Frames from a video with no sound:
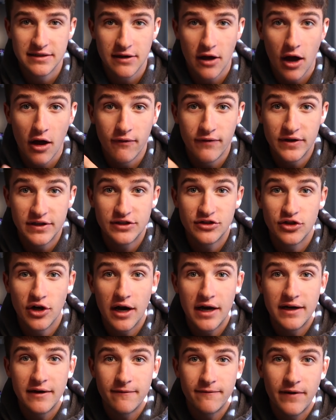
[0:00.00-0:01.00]
of us
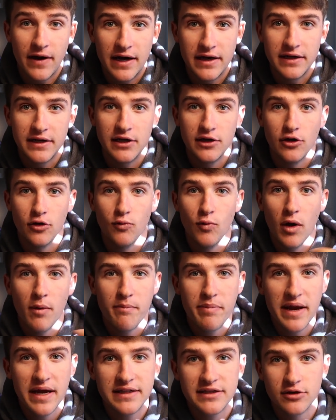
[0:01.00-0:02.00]
trying to find it. You know,
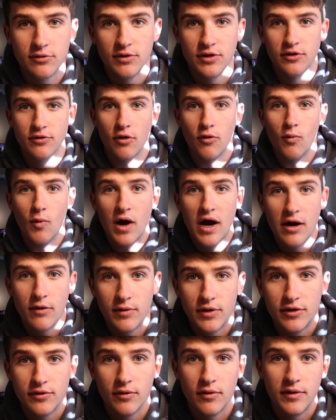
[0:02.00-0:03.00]
what baits are we throwing? Why are
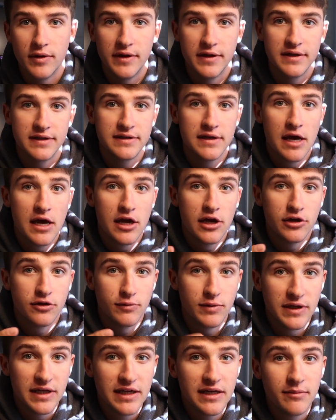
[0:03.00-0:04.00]
we throwing this? Do
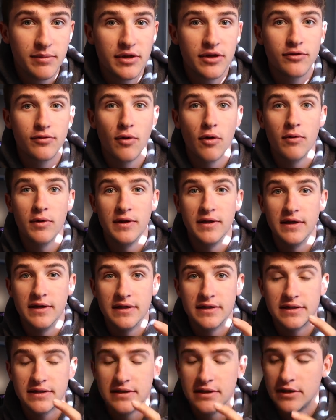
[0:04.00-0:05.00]
we need to be throwing
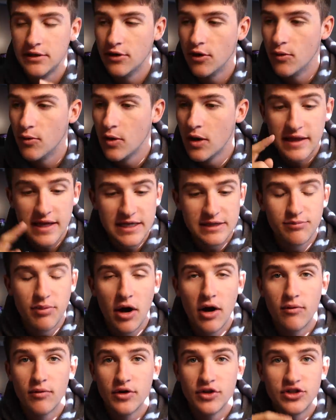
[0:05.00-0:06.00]
this? You know, this
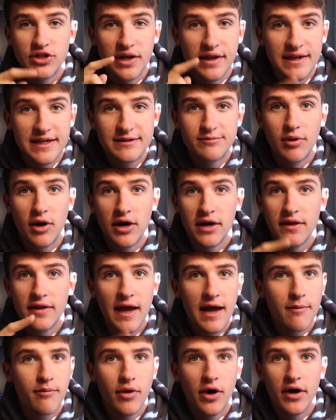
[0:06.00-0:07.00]
pond, we're gonna try this pond and
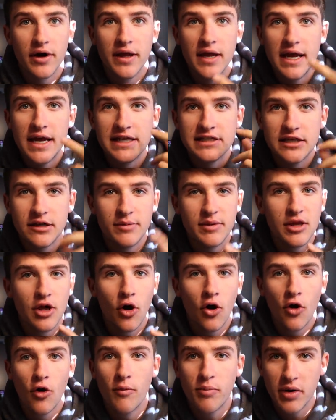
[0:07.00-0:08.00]
that pond. It's gonna be the
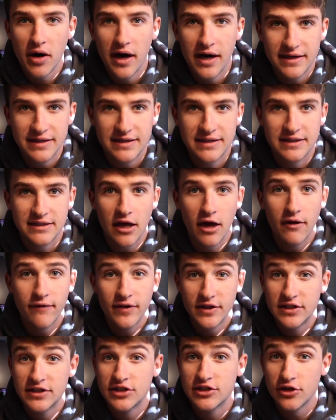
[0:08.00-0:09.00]
whole process of
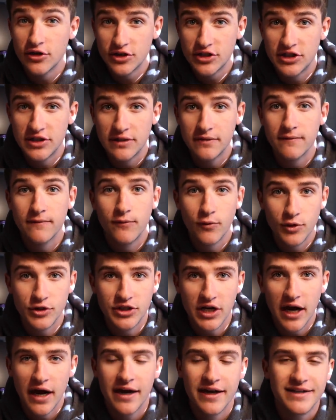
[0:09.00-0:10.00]
us searching for
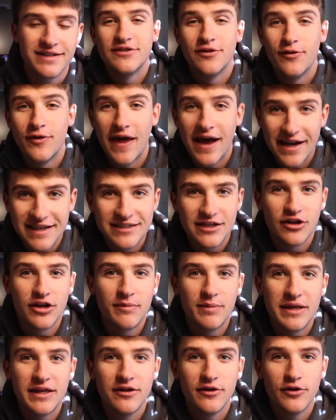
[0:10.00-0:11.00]
giants. So that is
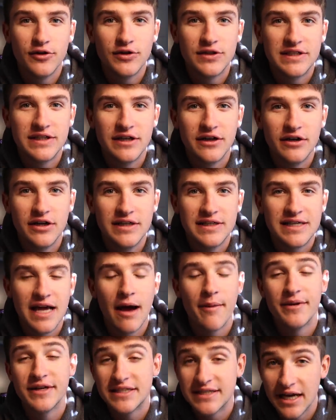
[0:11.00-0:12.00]
gonna be the new series.
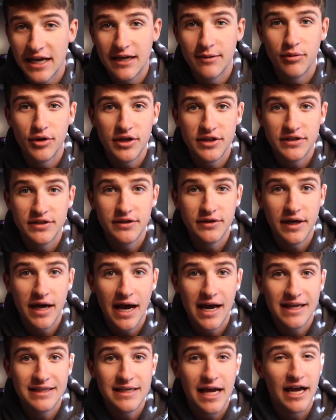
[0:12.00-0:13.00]
I'm excited to bring it to you
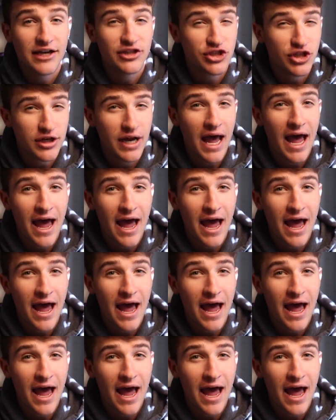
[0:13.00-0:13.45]
guys. I should